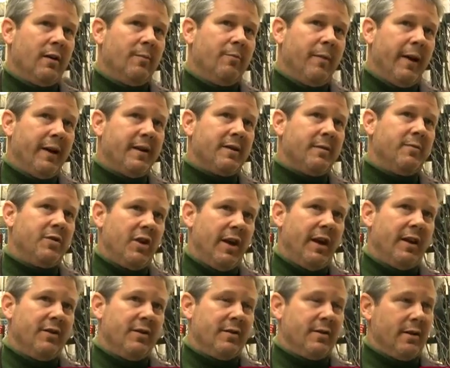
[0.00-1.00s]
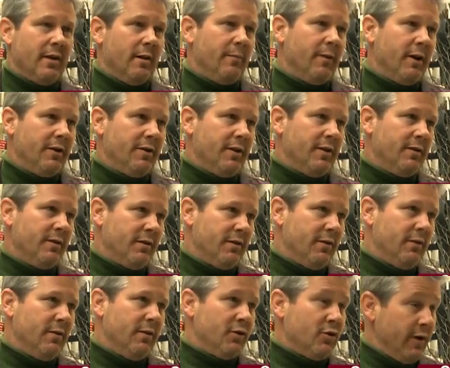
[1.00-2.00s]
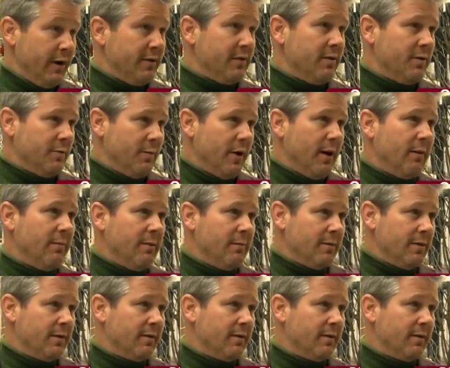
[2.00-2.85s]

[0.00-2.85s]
make some changes in our budget to address those problems.